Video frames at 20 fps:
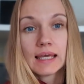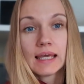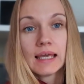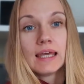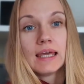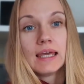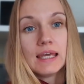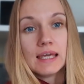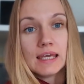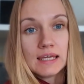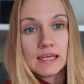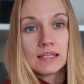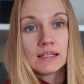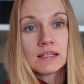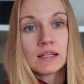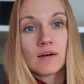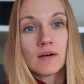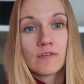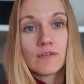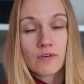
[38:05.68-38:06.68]

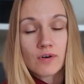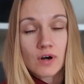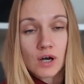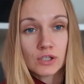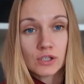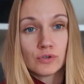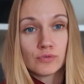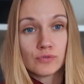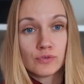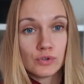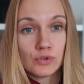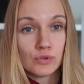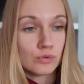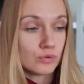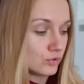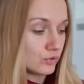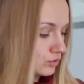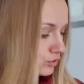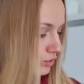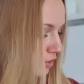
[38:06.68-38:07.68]
in front of you.
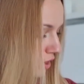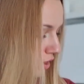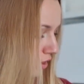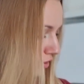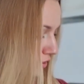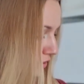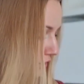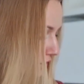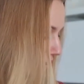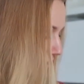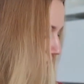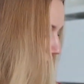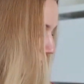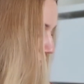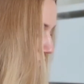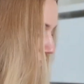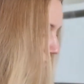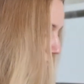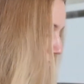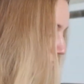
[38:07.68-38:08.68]
Don't
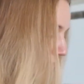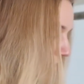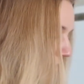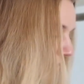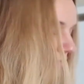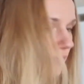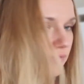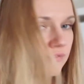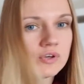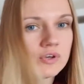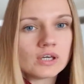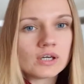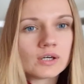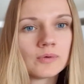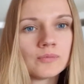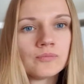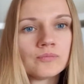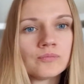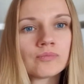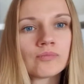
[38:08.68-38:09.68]
overthink.
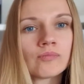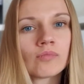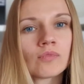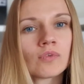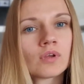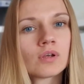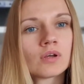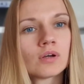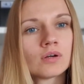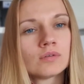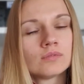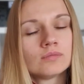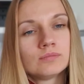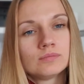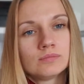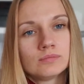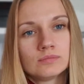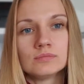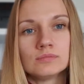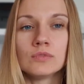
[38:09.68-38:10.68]

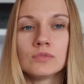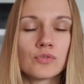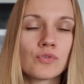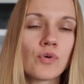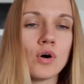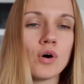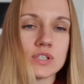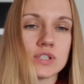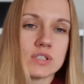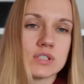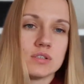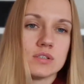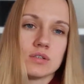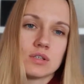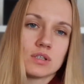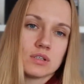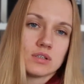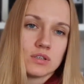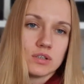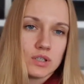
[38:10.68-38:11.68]
Of course, you
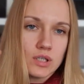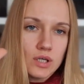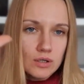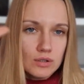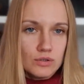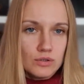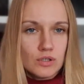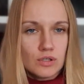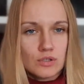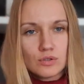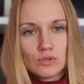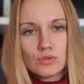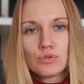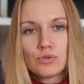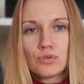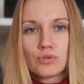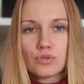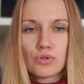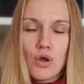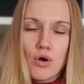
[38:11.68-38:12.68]
can, you can
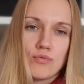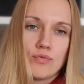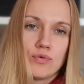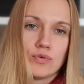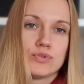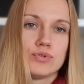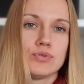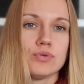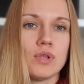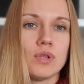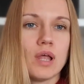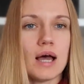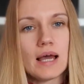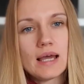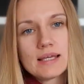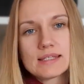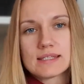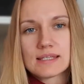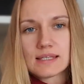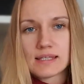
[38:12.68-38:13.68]
go for 2
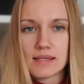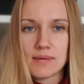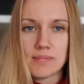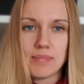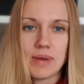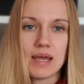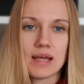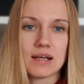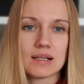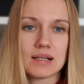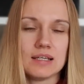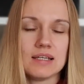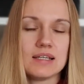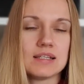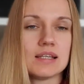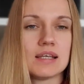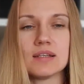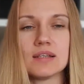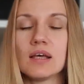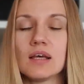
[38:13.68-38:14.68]
lights and the backlit
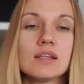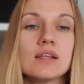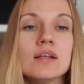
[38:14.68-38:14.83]
and